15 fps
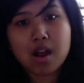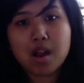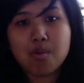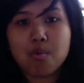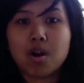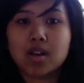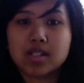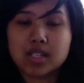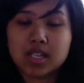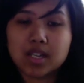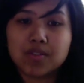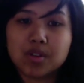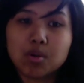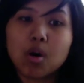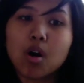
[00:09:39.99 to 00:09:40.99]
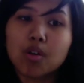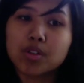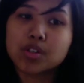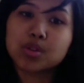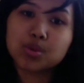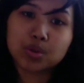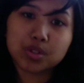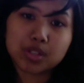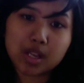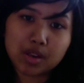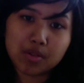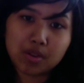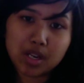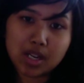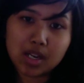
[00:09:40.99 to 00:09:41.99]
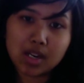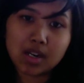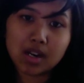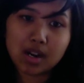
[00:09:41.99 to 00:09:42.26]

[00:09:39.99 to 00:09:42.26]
I want to give you all the tools that you need,